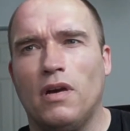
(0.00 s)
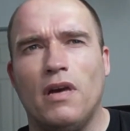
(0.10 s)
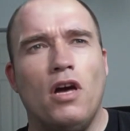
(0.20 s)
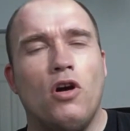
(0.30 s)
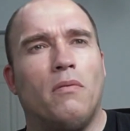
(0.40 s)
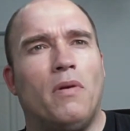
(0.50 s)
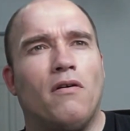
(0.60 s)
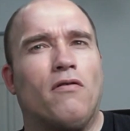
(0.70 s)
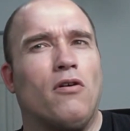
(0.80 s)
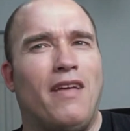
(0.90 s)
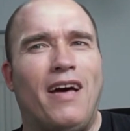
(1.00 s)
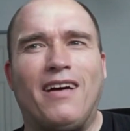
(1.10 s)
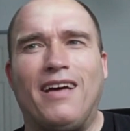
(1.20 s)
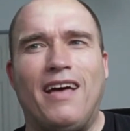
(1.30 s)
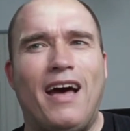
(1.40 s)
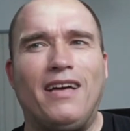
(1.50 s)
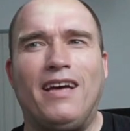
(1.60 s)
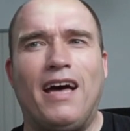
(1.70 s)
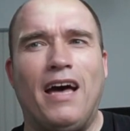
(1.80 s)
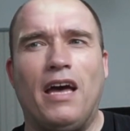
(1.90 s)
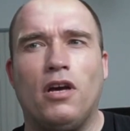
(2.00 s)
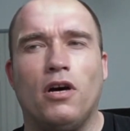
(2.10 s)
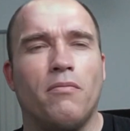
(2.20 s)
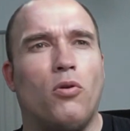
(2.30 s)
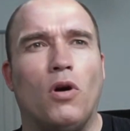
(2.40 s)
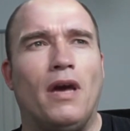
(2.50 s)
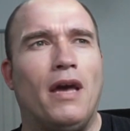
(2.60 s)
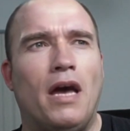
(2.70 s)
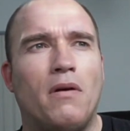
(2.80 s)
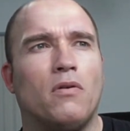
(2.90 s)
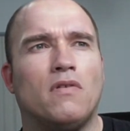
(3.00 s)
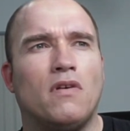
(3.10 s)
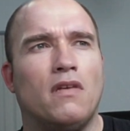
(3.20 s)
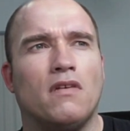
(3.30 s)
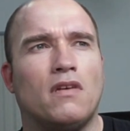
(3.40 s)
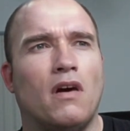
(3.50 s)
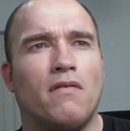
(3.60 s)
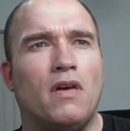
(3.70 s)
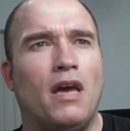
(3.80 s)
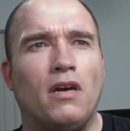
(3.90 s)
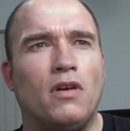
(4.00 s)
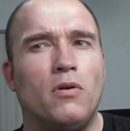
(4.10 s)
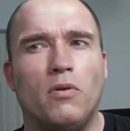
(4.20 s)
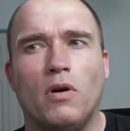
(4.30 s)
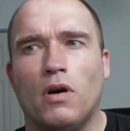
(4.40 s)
But for like 99.9% of the stuff that I do,